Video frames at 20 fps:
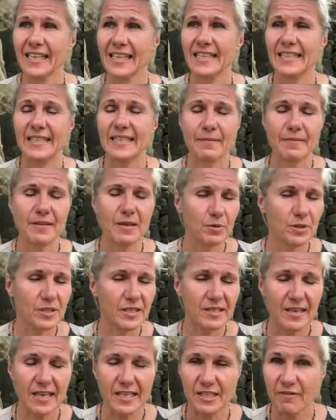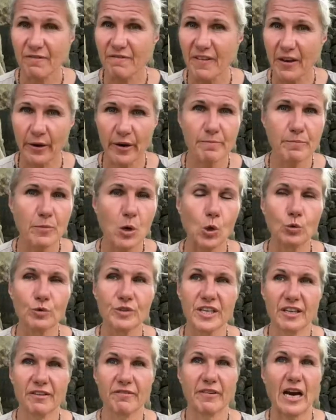It's a very moldy
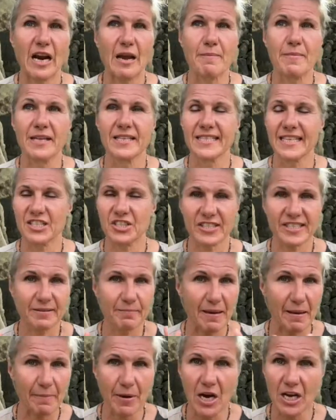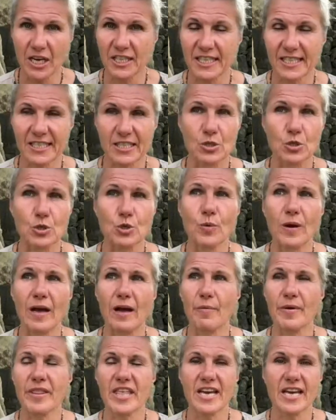environment. My body doesn't do well
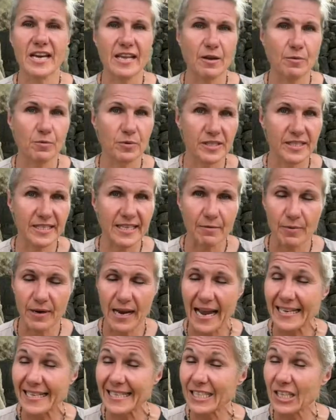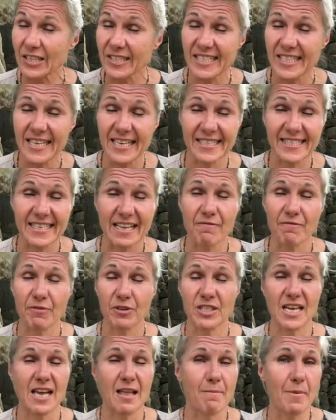with it. I did not see the sun for
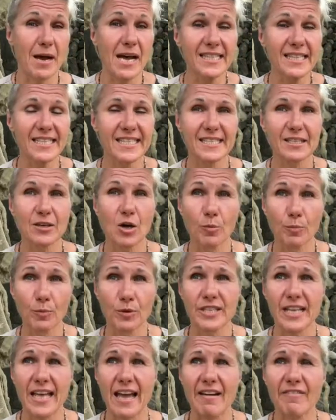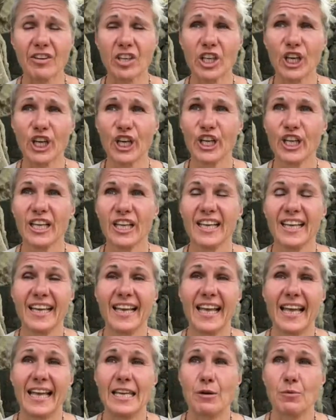10 months, almost ever.
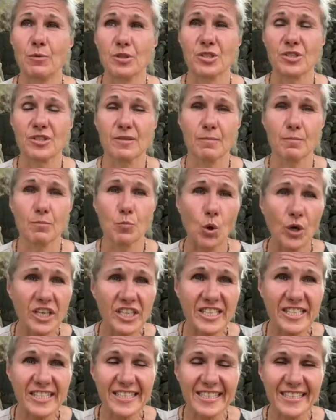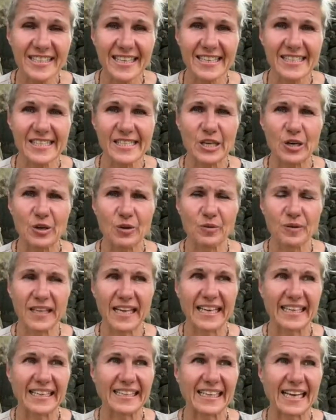It was moist, and so
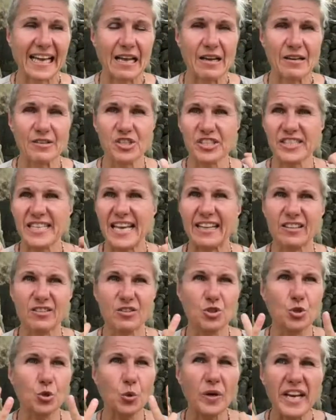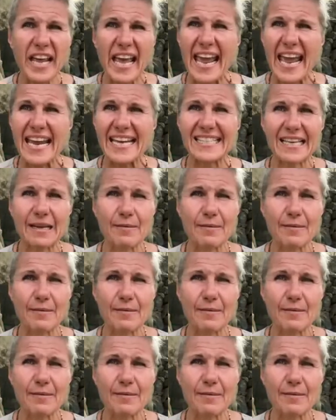like I just had joint aches.